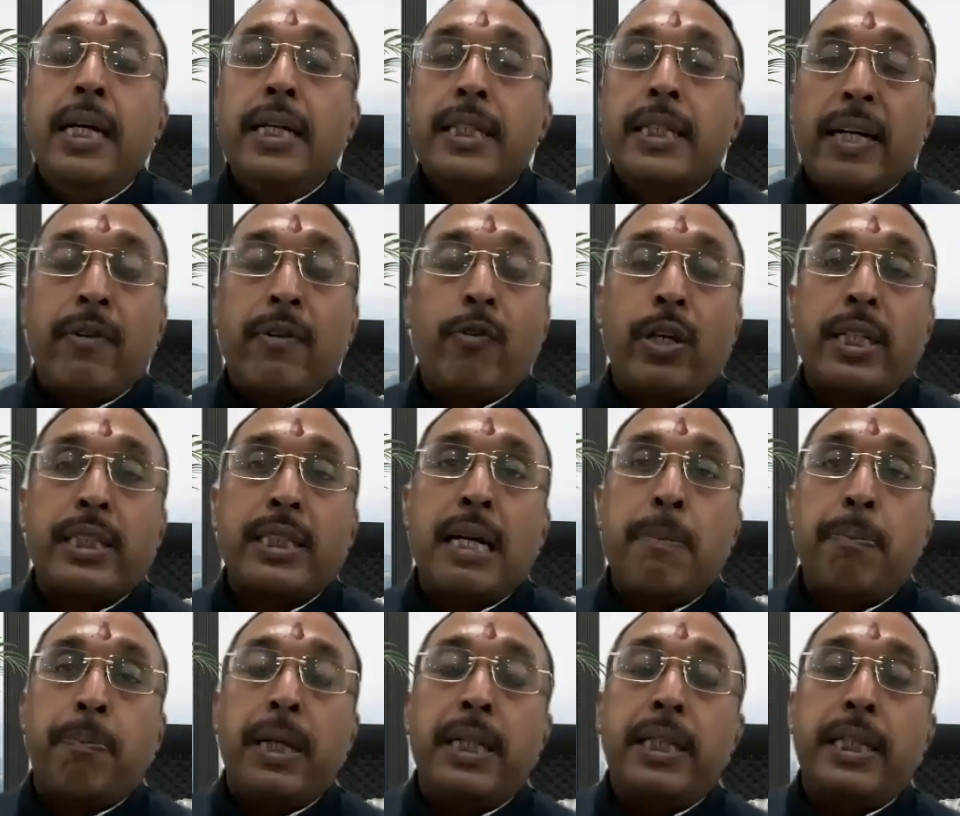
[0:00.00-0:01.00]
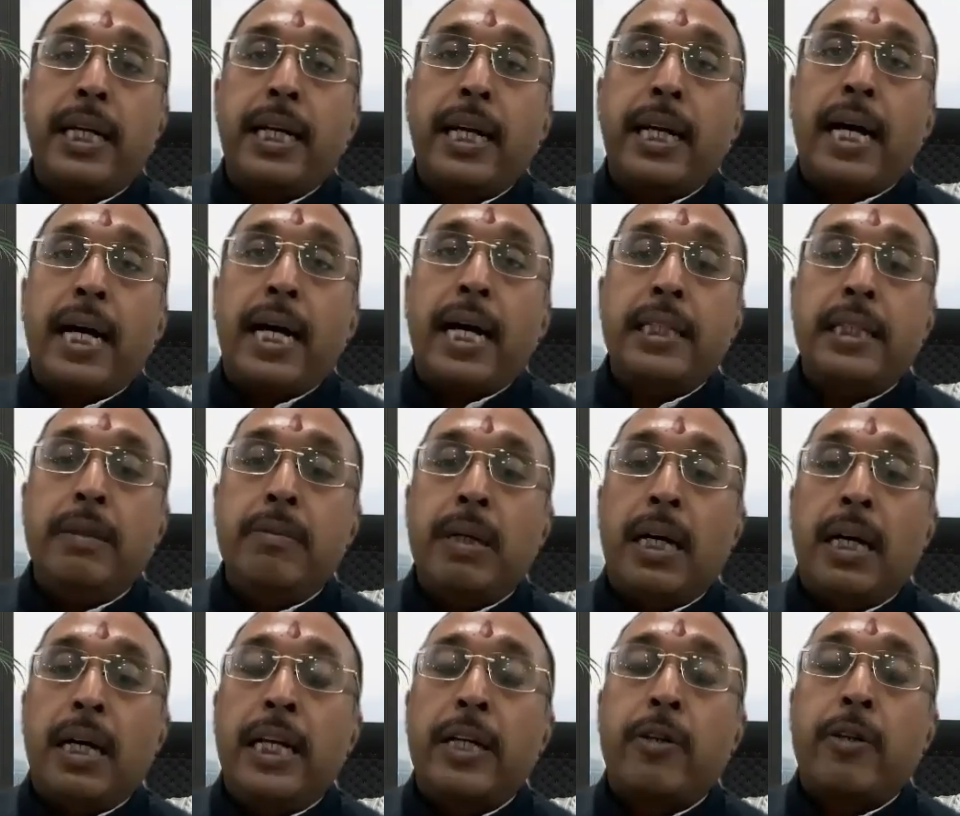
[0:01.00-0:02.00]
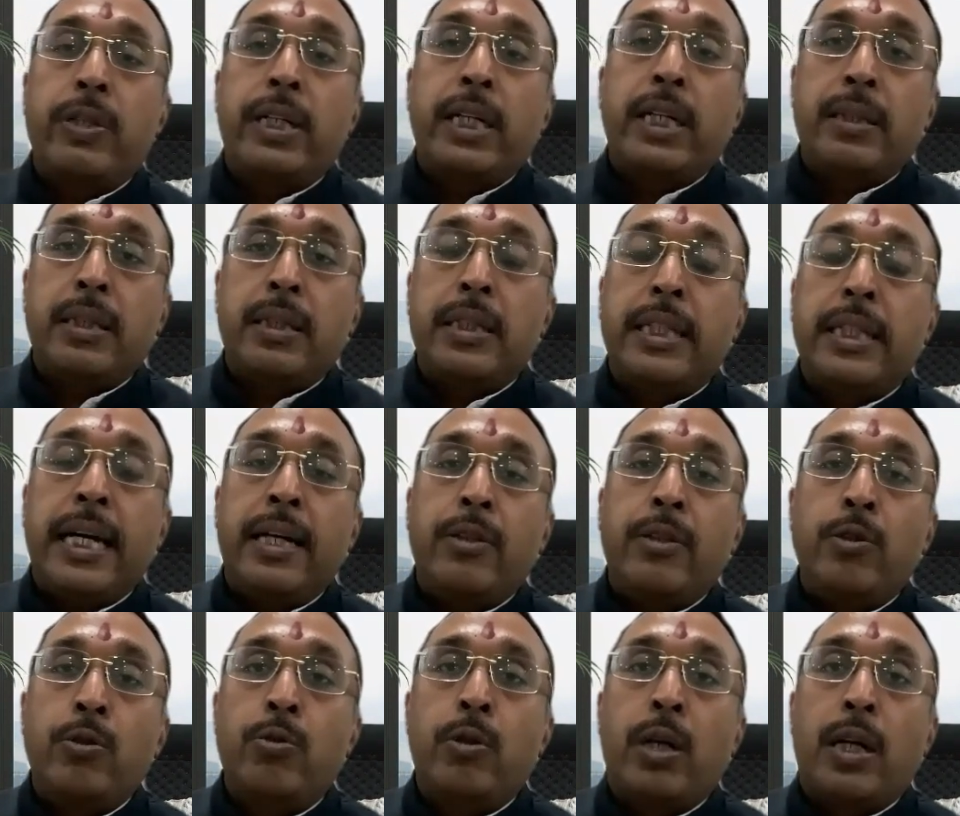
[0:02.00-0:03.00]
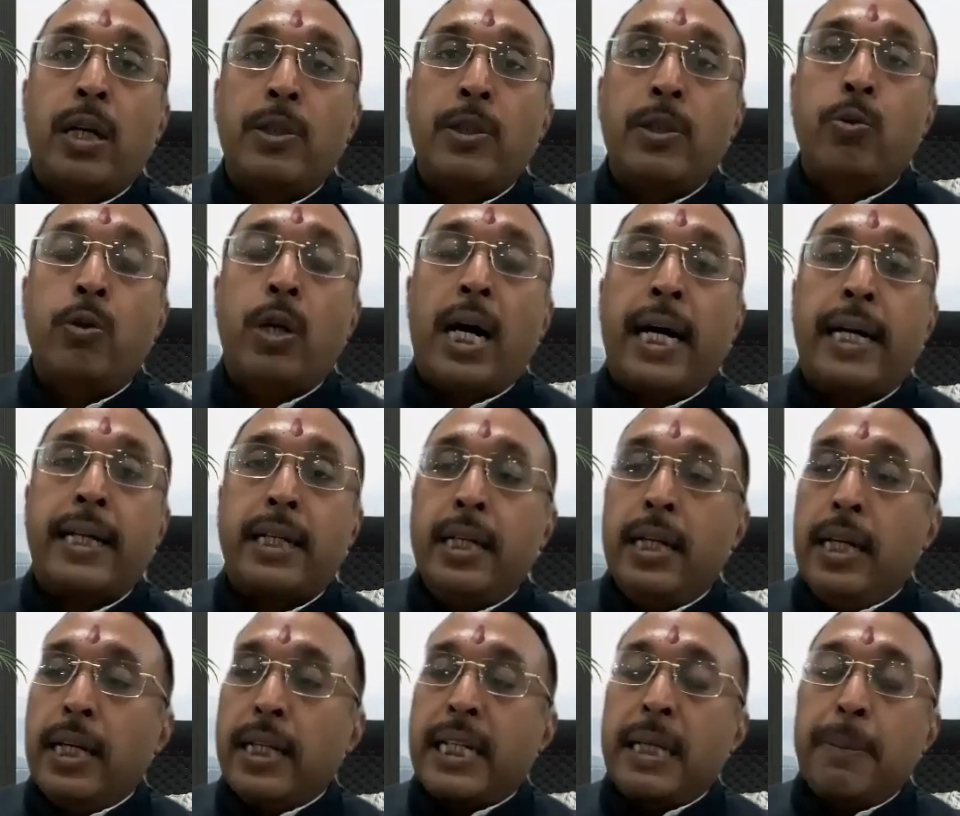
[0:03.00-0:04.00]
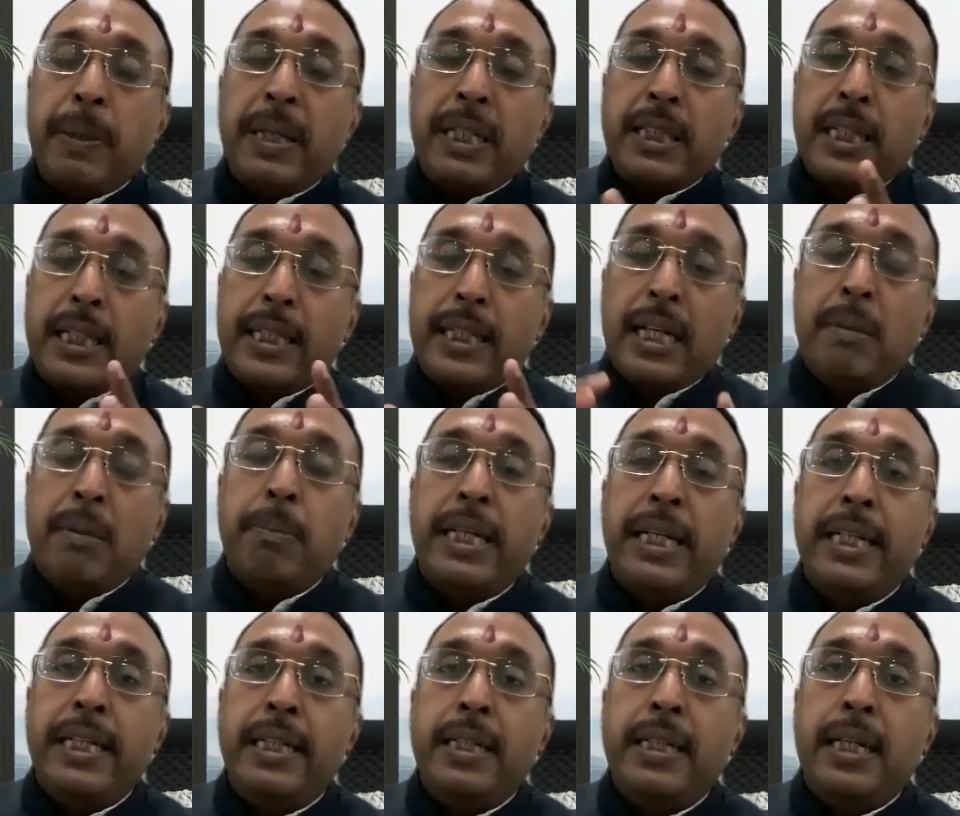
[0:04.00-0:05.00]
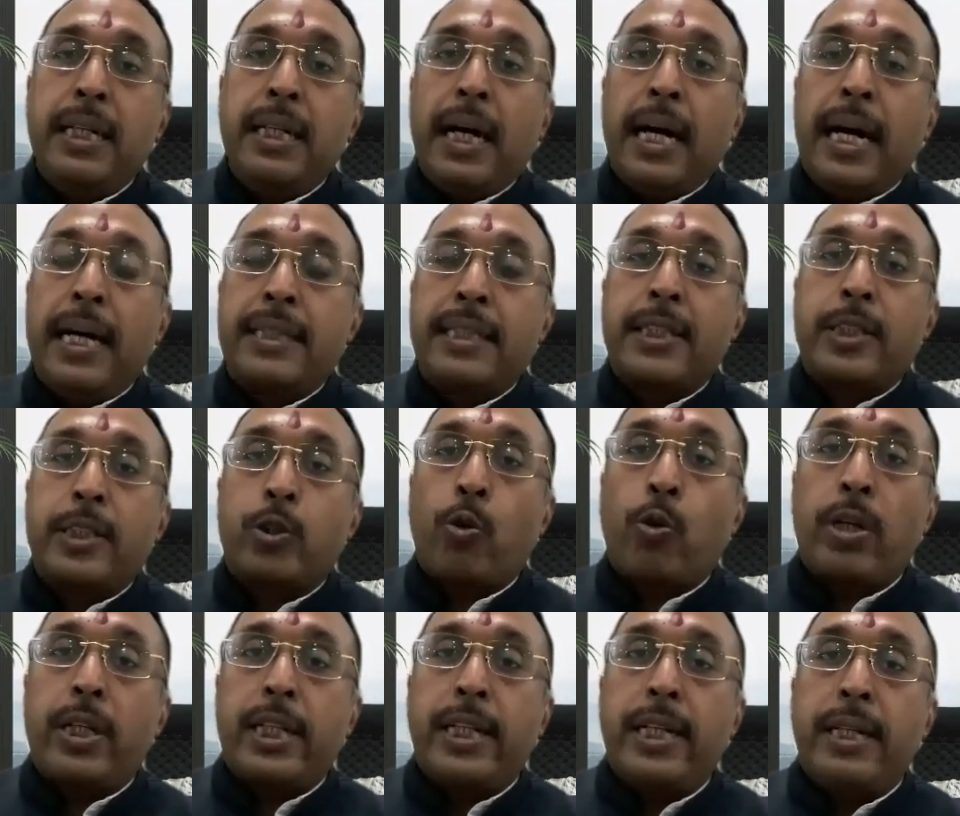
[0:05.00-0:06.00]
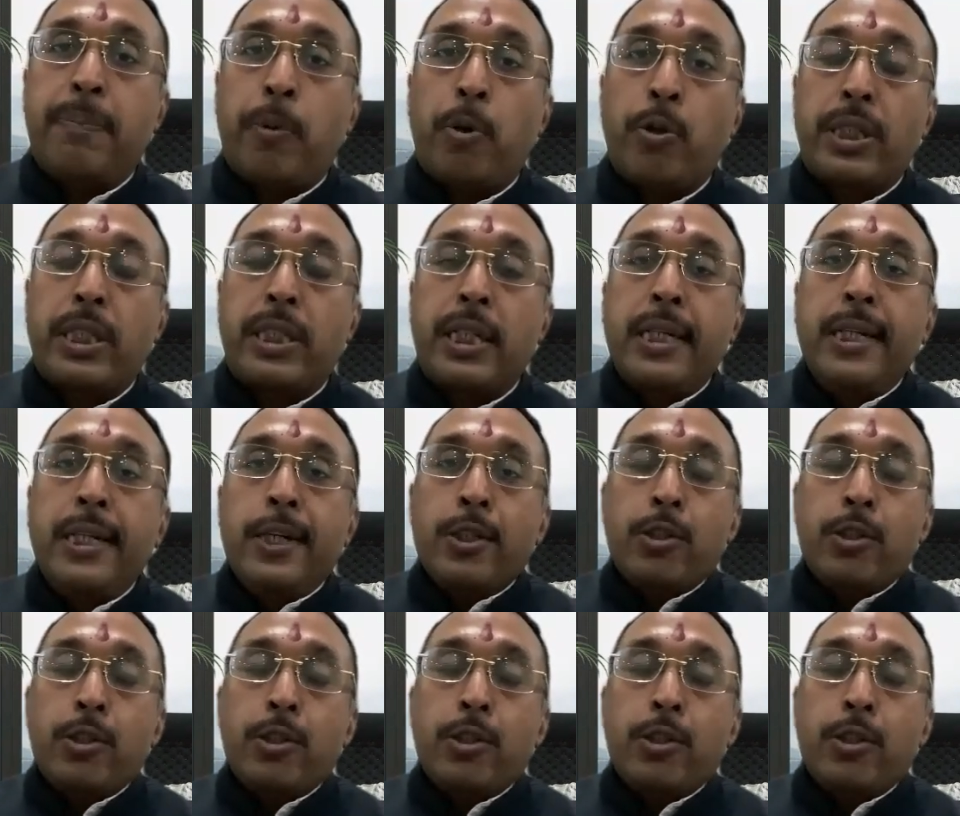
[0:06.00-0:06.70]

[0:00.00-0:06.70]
Say, for example, there are the liquid, you are keeping certain money as a security deposit.